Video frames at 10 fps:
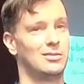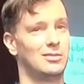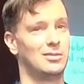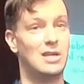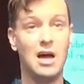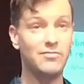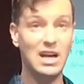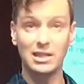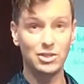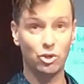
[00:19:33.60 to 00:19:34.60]
not
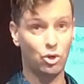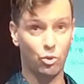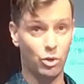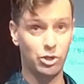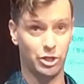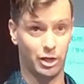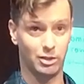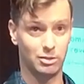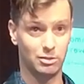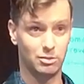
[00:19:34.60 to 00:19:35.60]
violence or coercion.
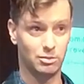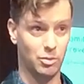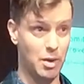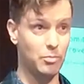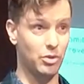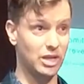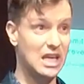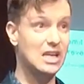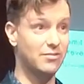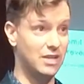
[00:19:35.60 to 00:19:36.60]
Remember, the
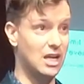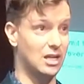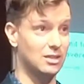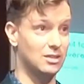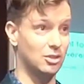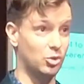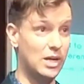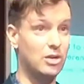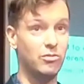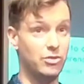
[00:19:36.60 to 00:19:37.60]
King of Kings, the
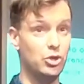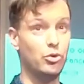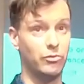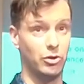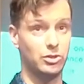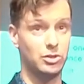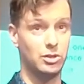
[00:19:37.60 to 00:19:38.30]
creator of the universe,